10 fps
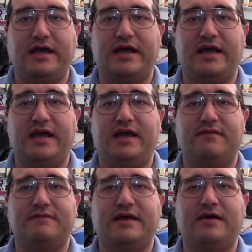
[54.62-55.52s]

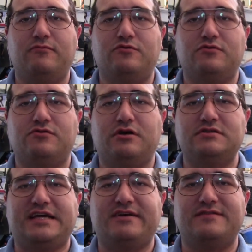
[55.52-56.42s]
And that will
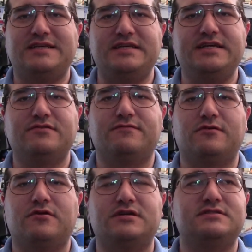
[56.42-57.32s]
close out the year
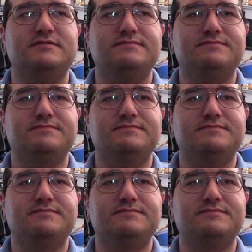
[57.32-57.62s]
for us.